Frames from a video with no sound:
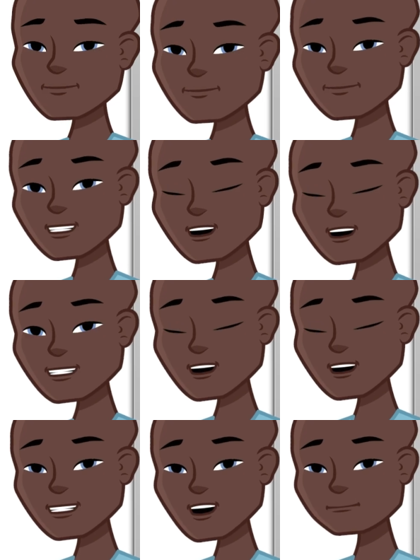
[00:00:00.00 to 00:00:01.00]
Notice
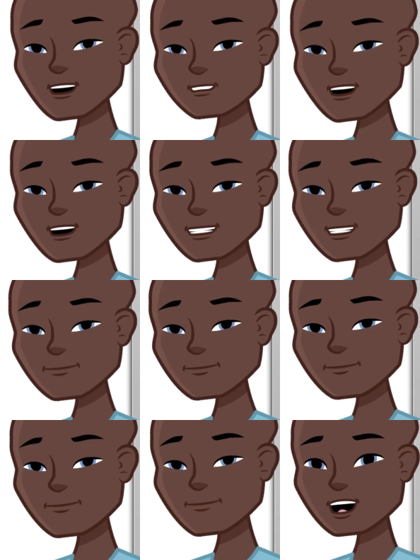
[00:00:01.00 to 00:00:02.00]
anything different here?
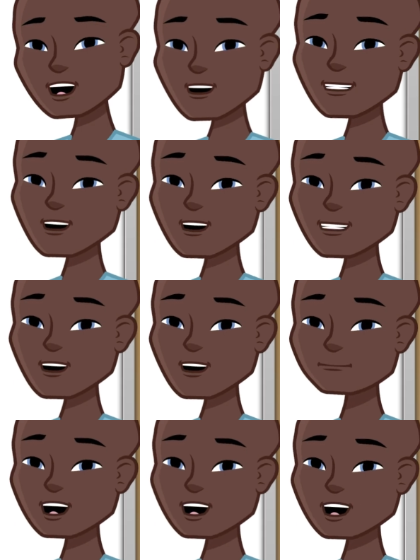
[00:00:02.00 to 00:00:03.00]
There's no
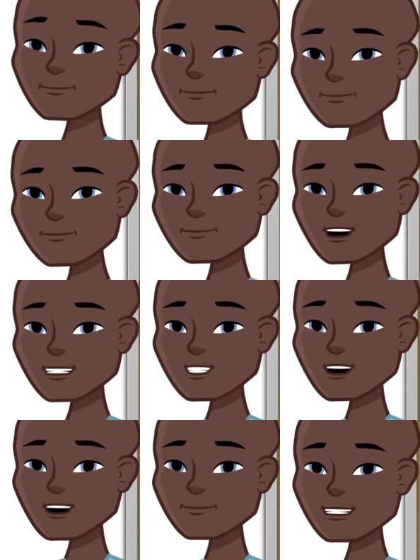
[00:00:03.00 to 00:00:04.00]
comma. That's
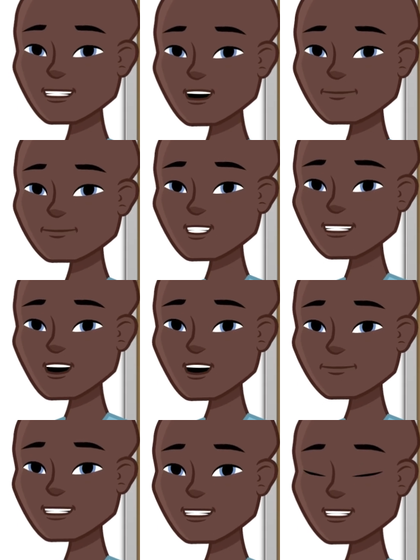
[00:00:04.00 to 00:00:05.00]
because the dependent
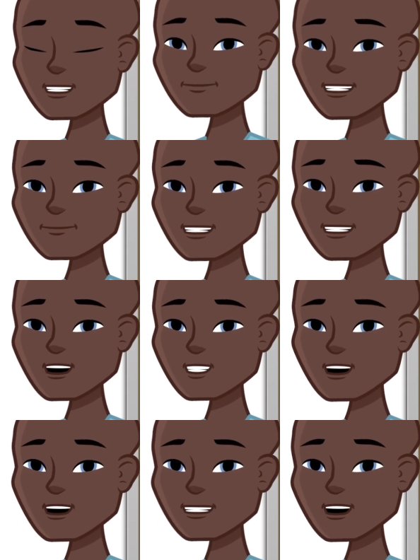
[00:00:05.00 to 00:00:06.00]
clause came at the end
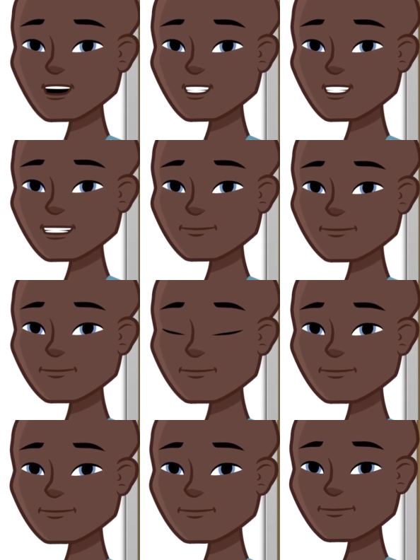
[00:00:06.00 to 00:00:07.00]
of the sentence.
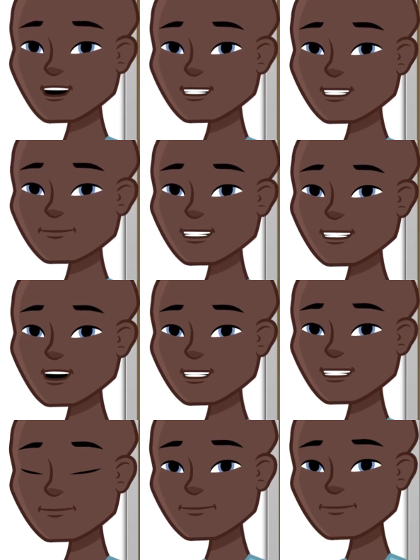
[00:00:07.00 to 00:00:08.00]
In that
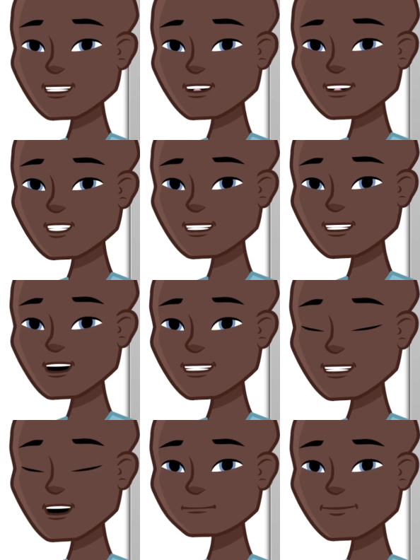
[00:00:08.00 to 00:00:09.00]
case, we don't use a
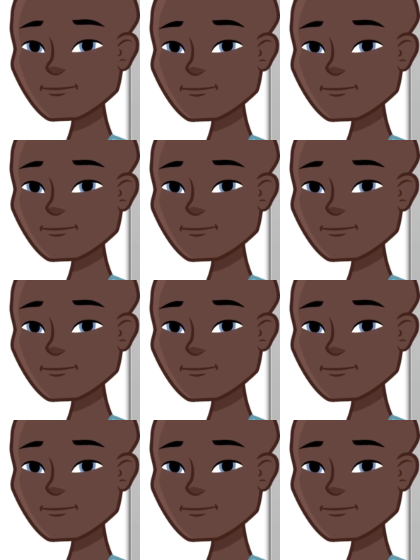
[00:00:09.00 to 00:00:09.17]
comma.